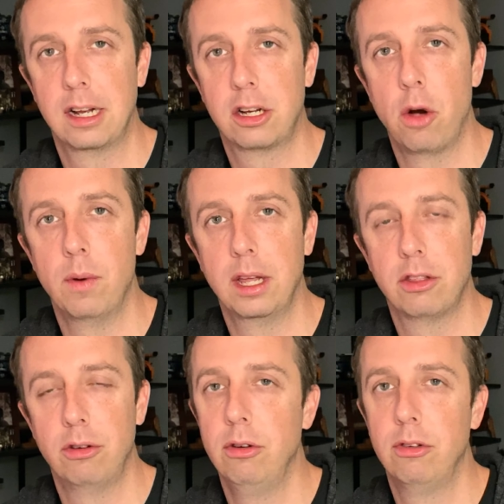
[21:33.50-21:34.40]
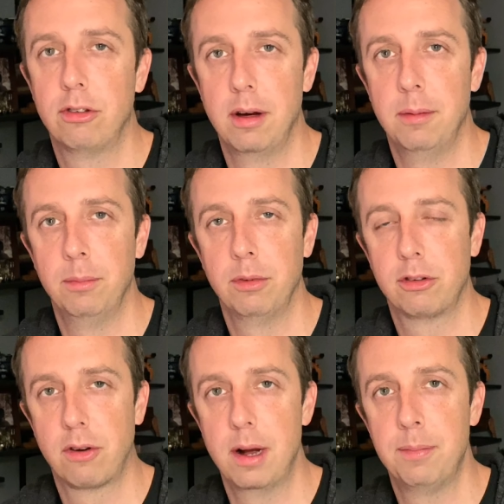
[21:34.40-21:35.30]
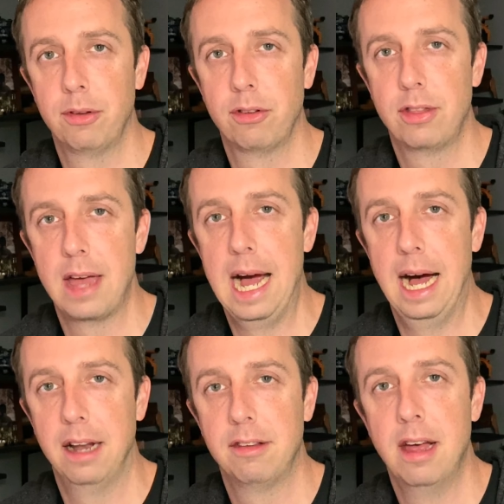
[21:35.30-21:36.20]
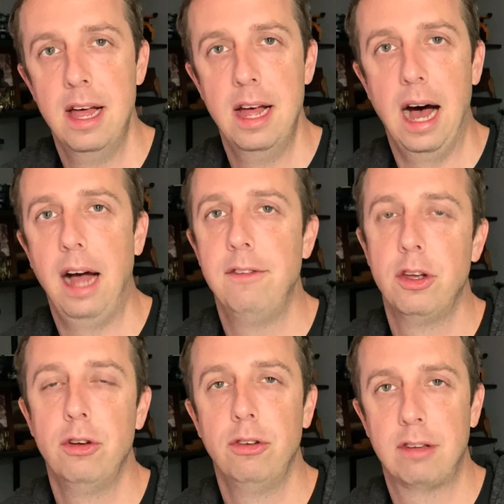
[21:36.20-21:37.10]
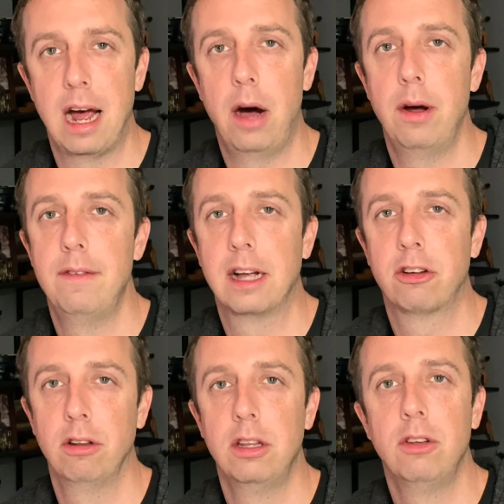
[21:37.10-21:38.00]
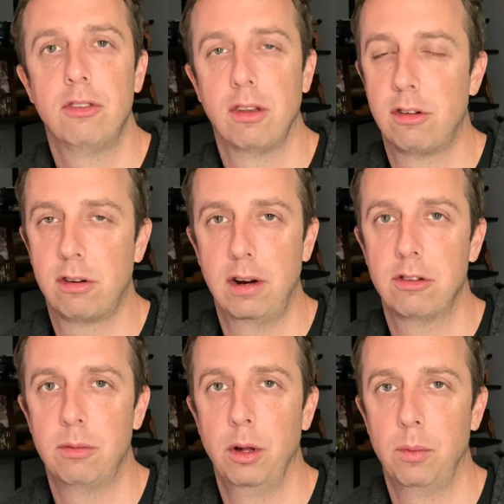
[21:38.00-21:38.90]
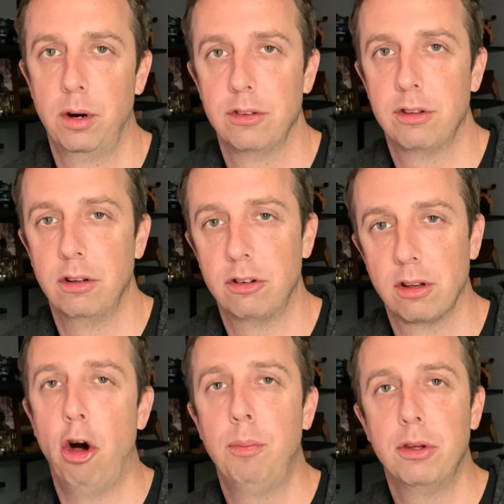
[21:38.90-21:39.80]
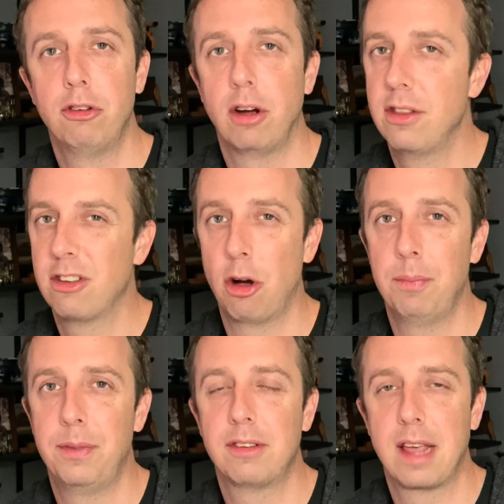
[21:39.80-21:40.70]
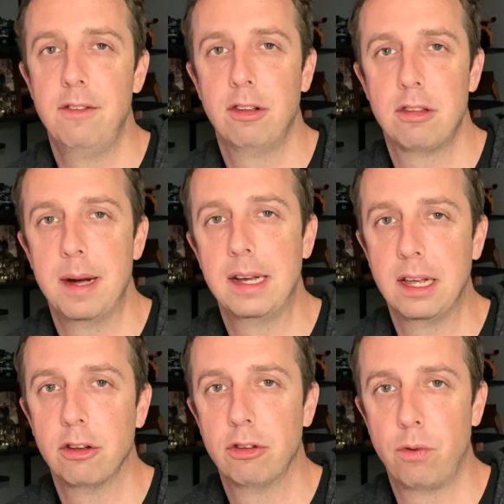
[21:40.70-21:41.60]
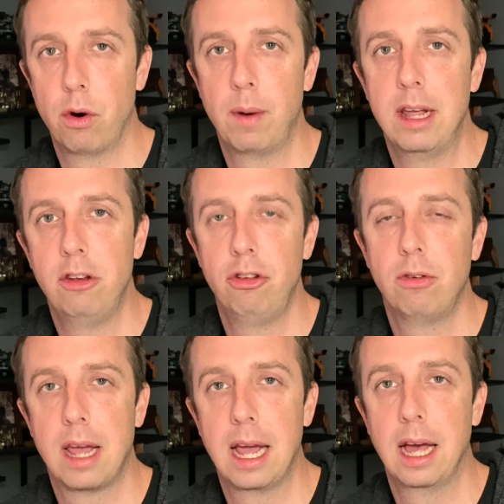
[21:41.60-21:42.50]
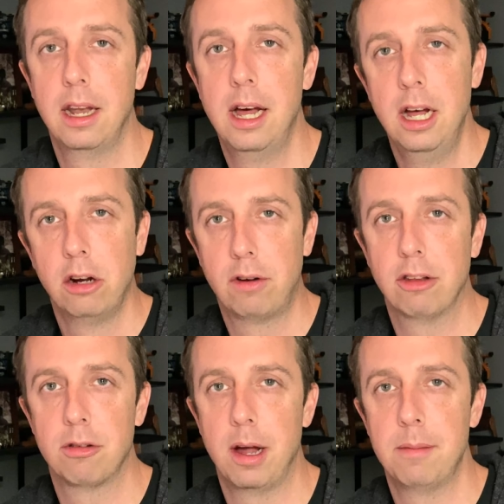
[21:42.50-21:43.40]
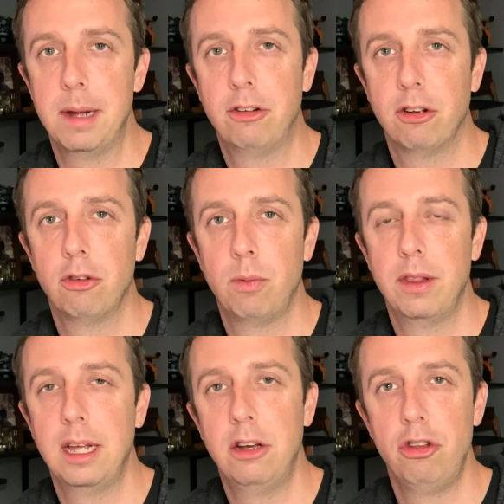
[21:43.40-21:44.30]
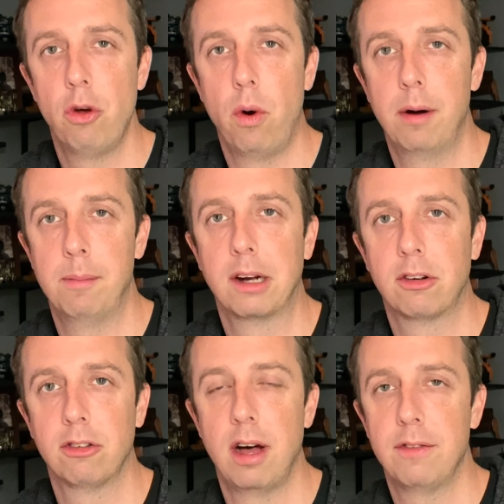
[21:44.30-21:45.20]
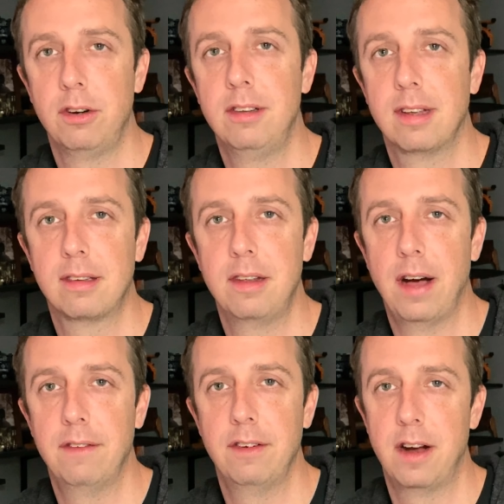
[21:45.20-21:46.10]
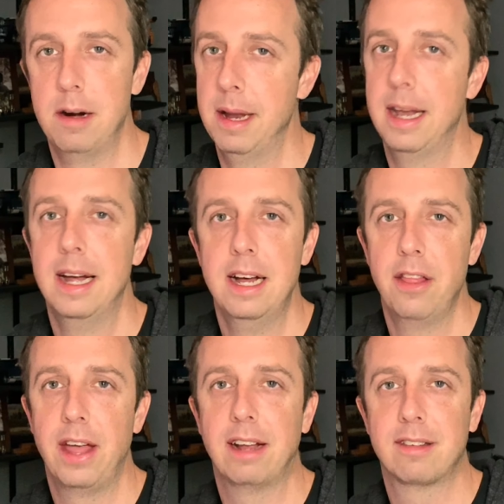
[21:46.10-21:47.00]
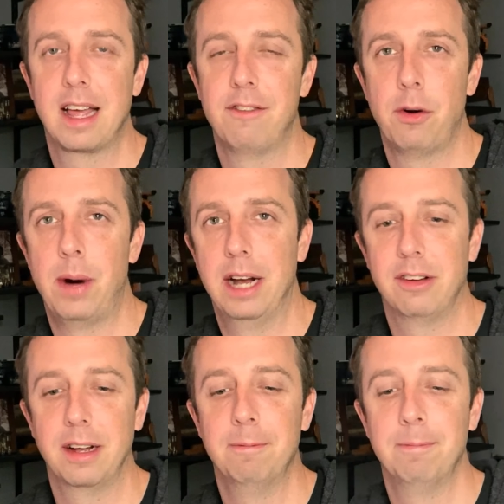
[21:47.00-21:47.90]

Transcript: going through some scripts that I've used, how I've actually used this to create some real world solutions. Hope you enjoyed this. Hope this gave you some ideas for ways you can create some automations within your Microsoft 365 environment. Thanks again for watching.